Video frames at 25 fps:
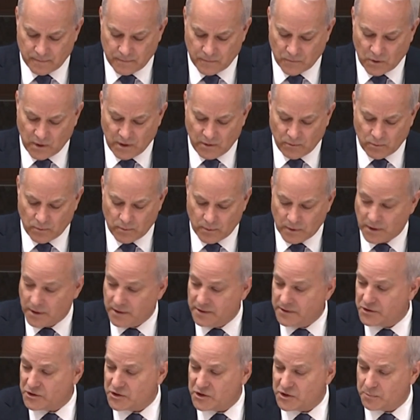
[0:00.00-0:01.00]
Great. We're
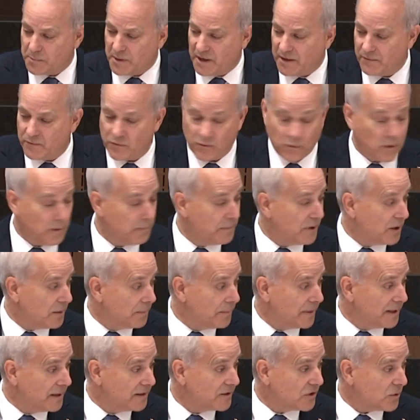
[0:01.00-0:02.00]
going to suspend for about a
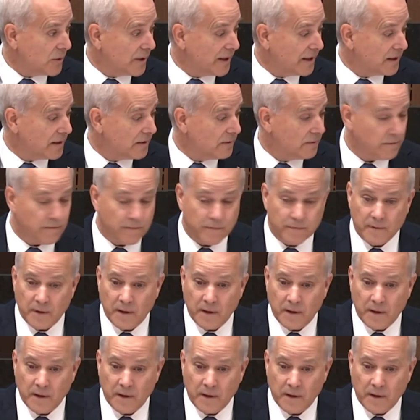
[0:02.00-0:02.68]
minute so I can